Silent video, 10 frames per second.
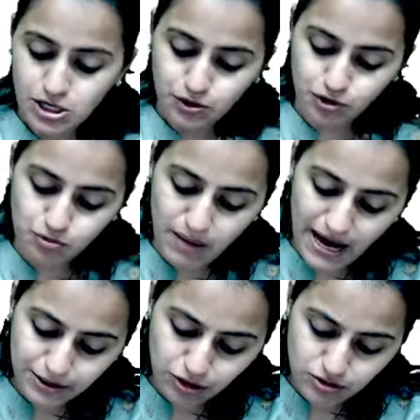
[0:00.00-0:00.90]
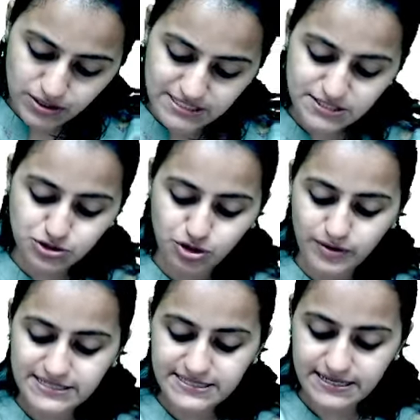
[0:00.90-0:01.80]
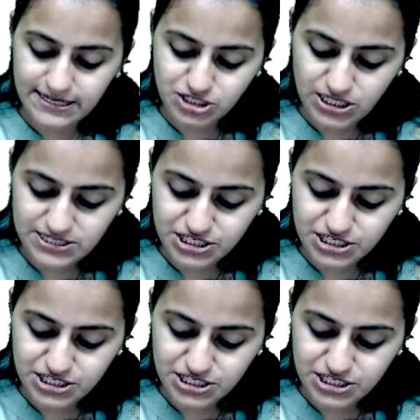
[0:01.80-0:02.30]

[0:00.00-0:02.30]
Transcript: Romano is no SNHL,